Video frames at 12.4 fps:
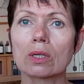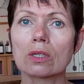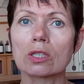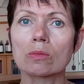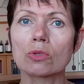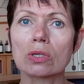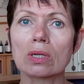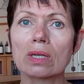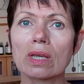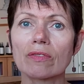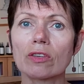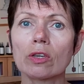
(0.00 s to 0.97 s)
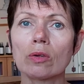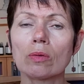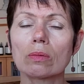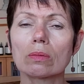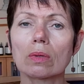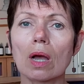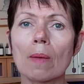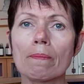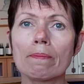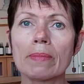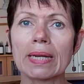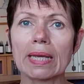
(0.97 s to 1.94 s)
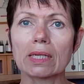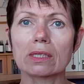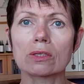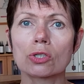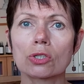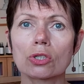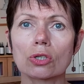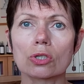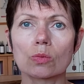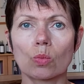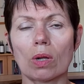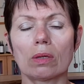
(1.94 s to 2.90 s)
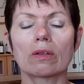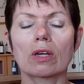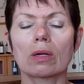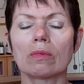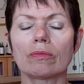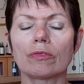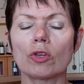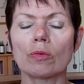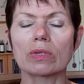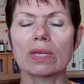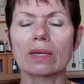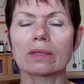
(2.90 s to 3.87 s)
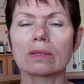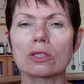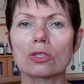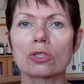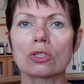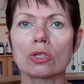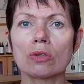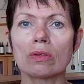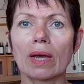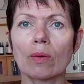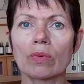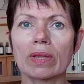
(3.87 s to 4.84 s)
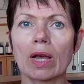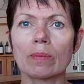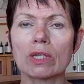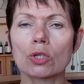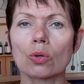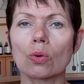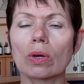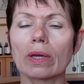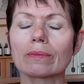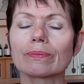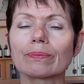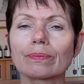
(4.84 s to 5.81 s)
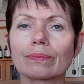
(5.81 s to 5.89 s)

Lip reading: So I'm just going to give you a minute, just a few seconds, just to do that without me talking.